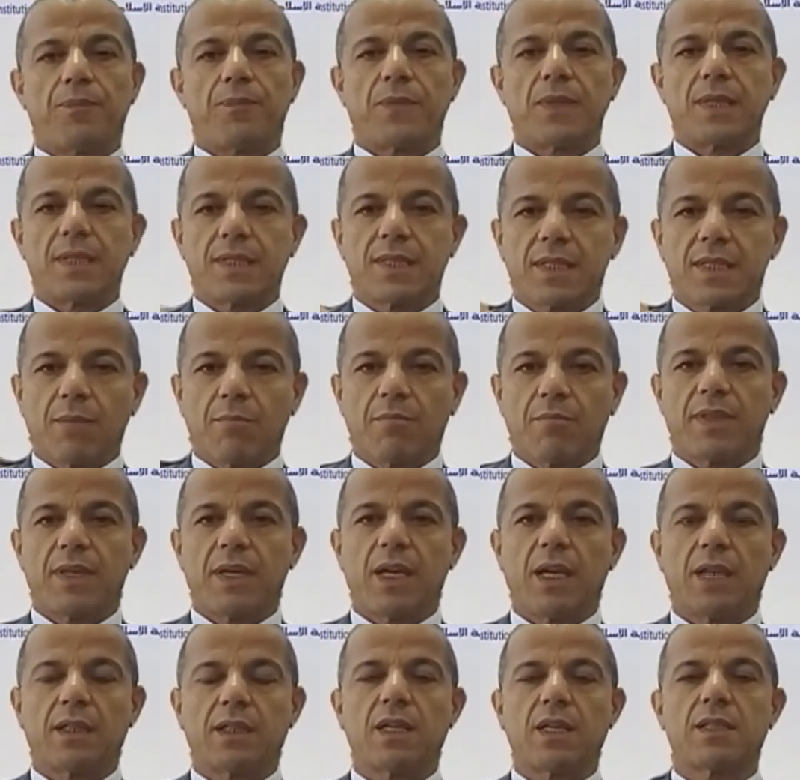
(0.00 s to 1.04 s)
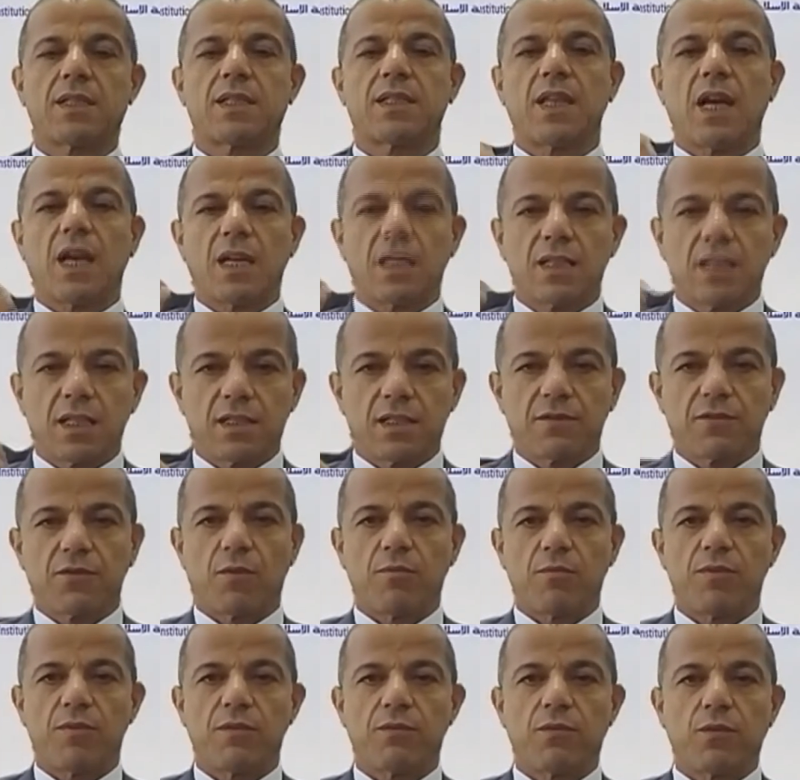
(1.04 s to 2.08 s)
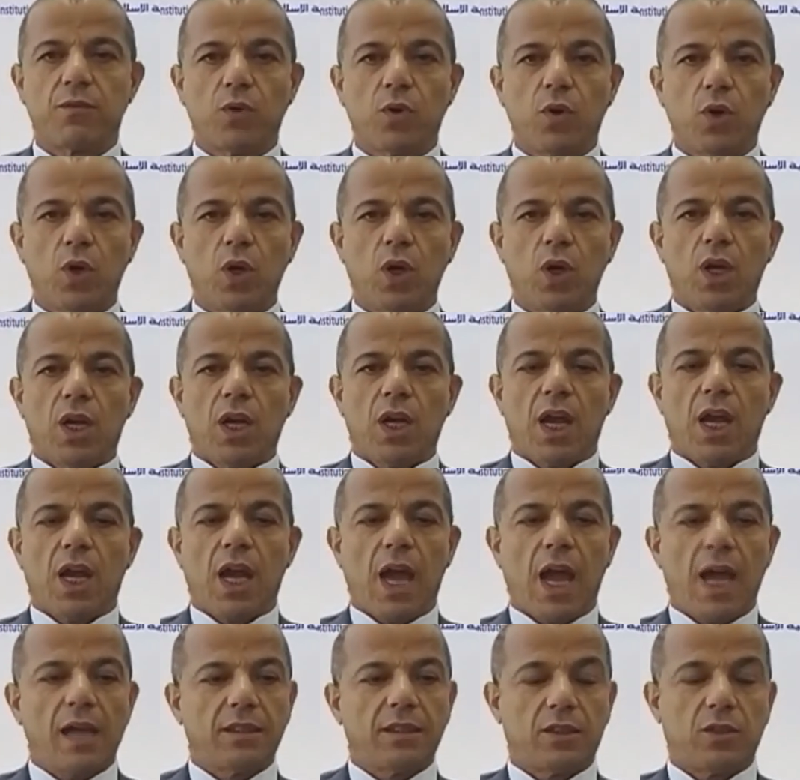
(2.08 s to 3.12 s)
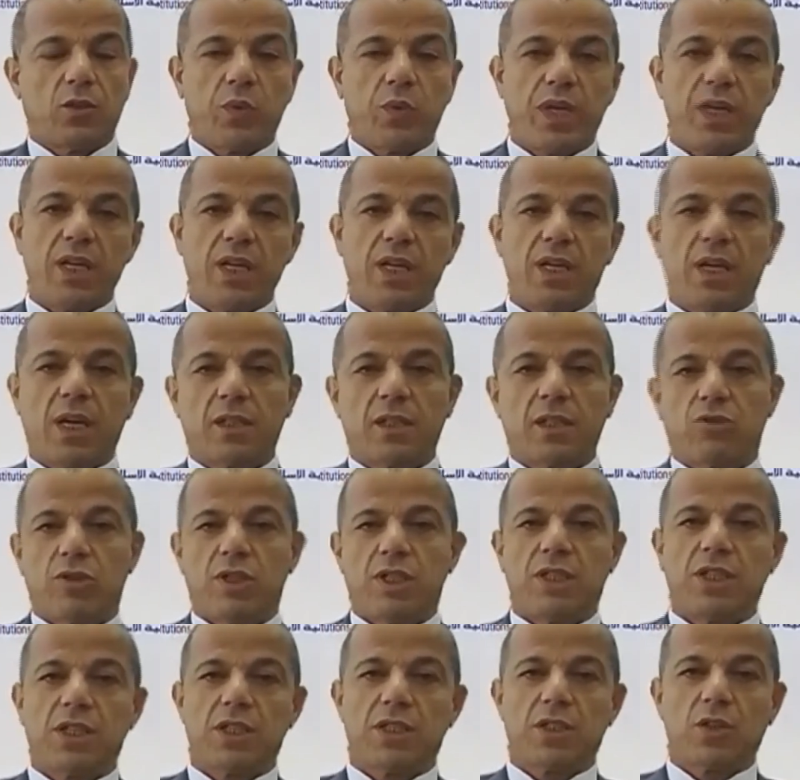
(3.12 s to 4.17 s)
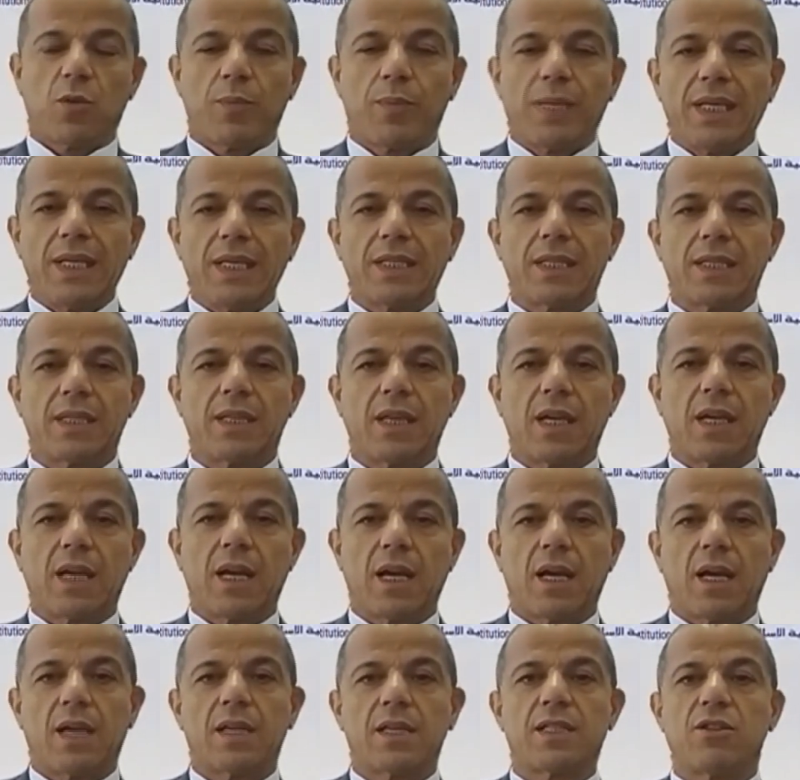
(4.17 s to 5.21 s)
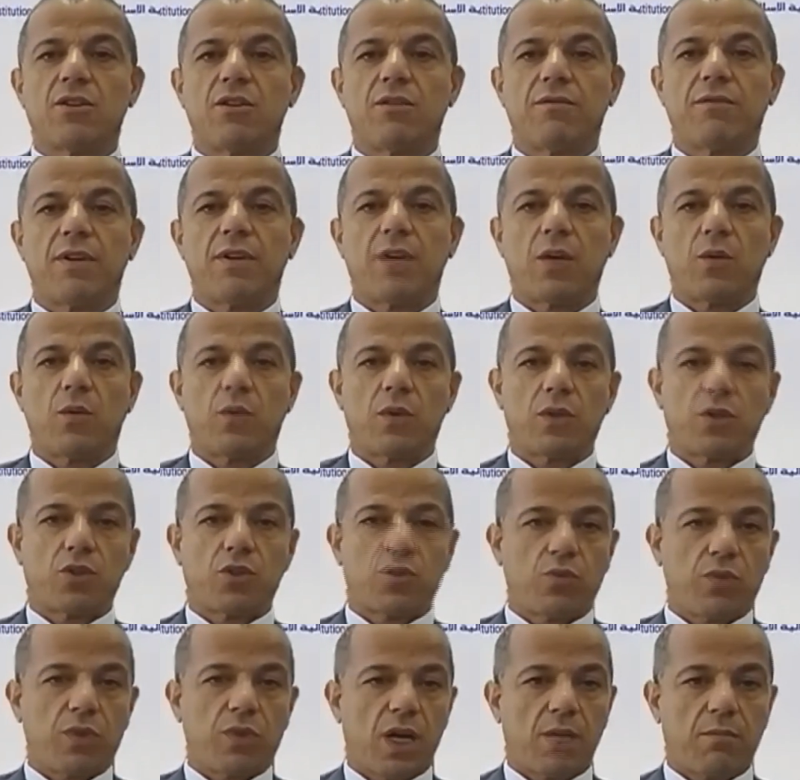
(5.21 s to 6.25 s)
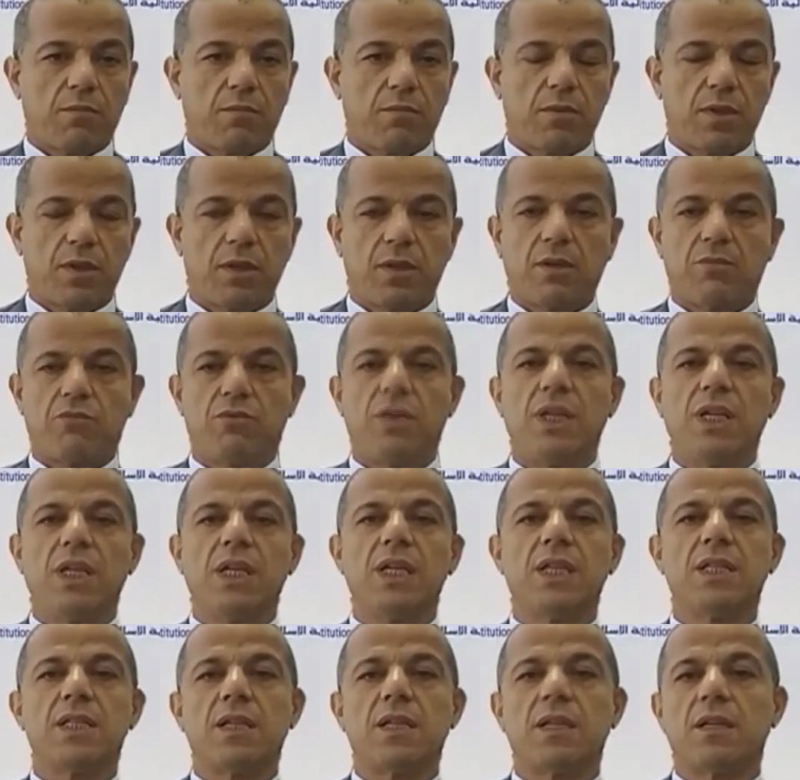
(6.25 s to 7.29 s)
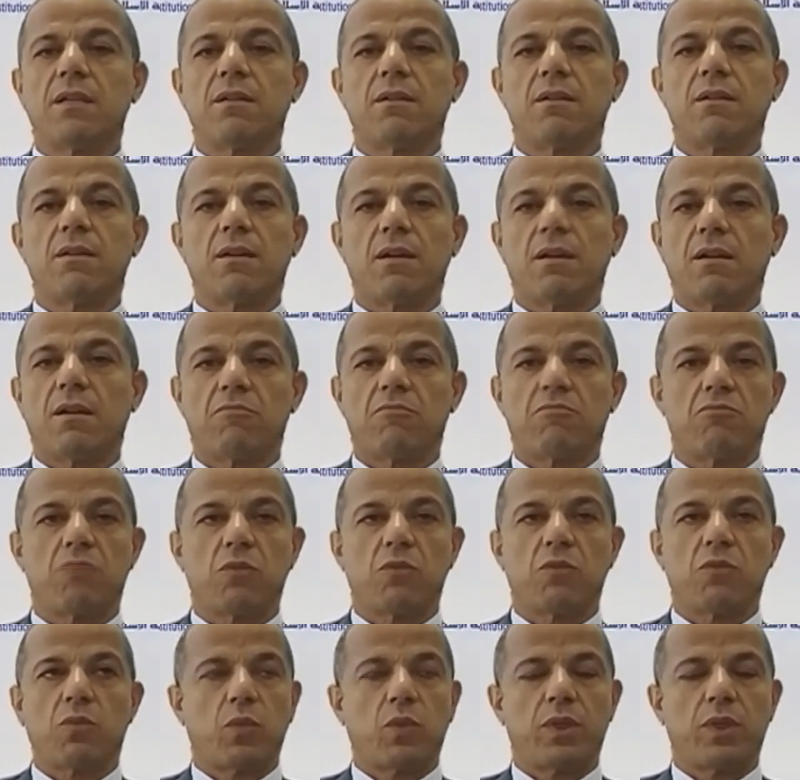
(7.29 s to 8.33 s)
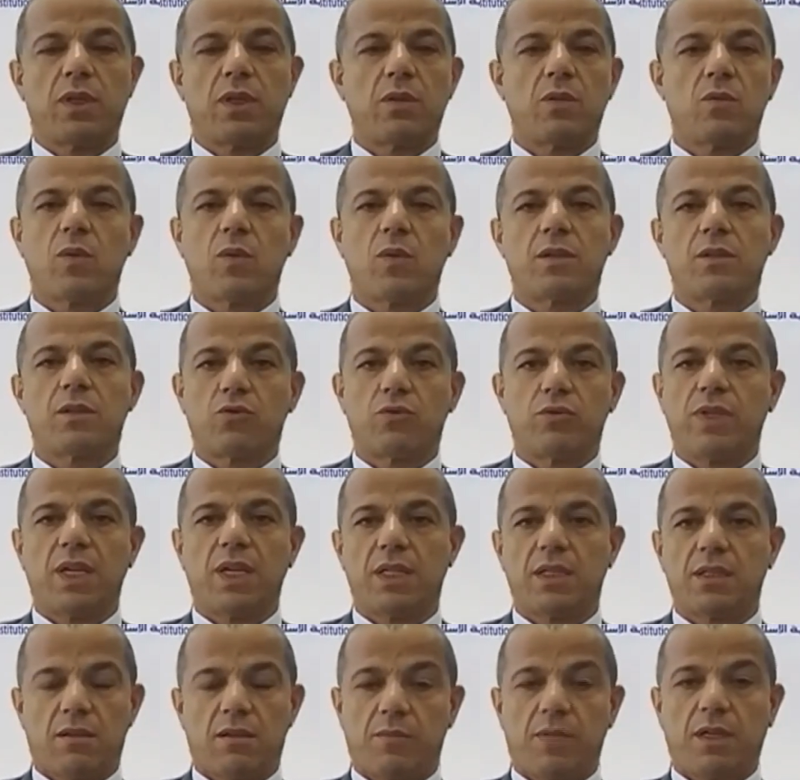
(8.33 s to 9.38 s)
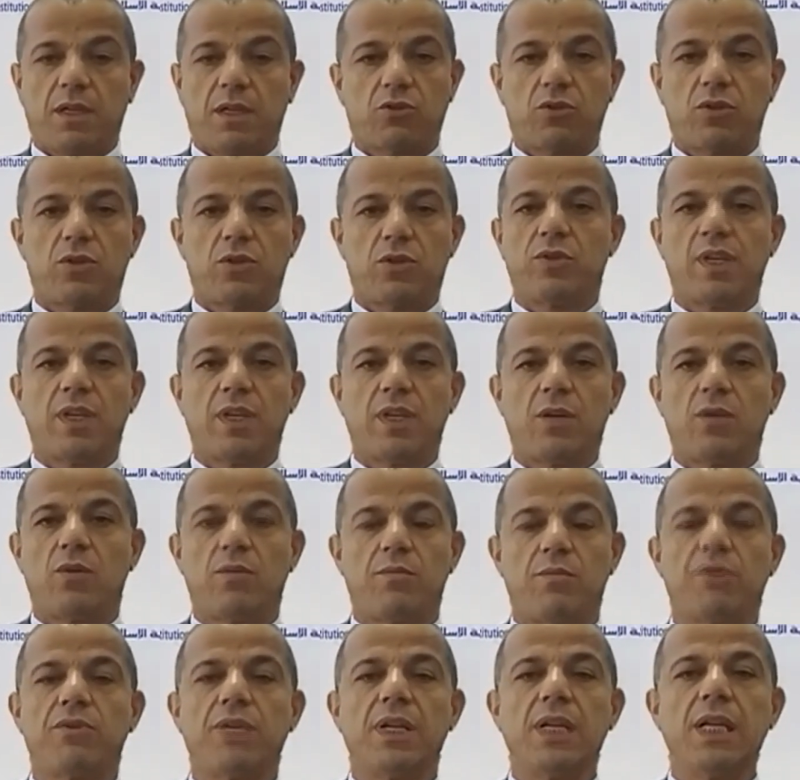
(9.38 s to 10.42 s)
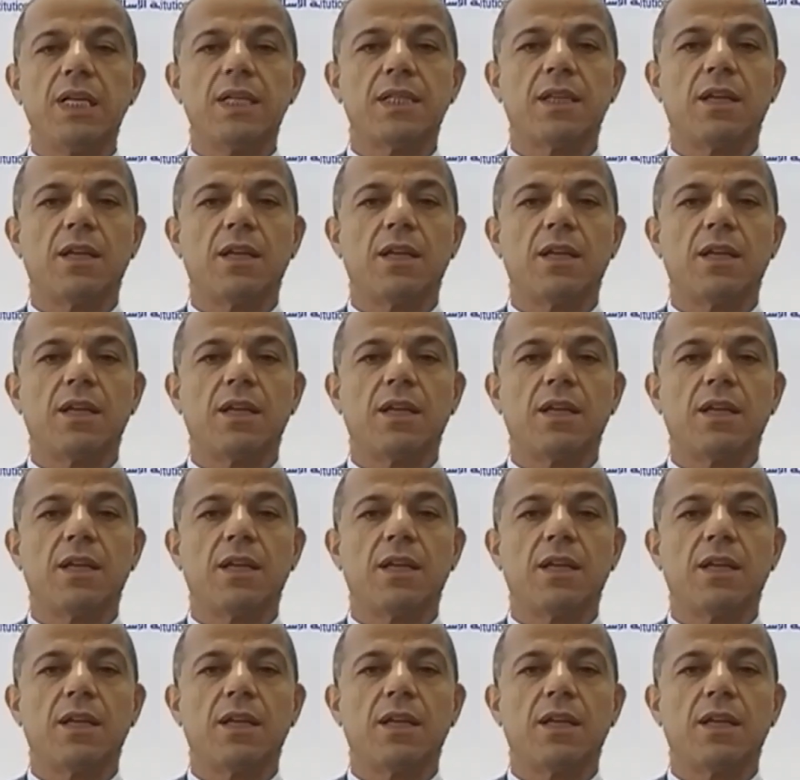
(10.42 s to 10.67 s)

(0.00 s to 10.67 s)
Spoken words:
something that started from before, and we actually just completed a survey which we are releasing within 1, 2 days. I mean, actually today will be released.